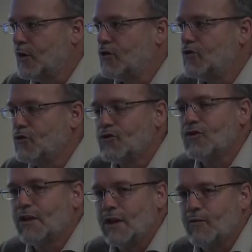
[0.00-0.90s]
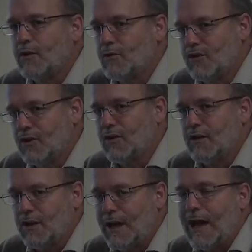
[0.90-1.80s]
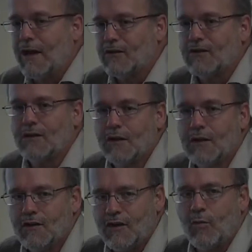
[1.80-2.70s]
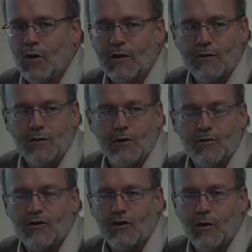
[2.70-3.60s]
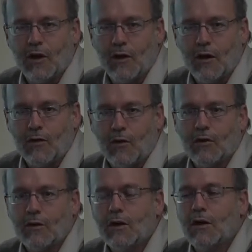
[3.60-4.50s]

But usually every utility has someone who knows what's going on, or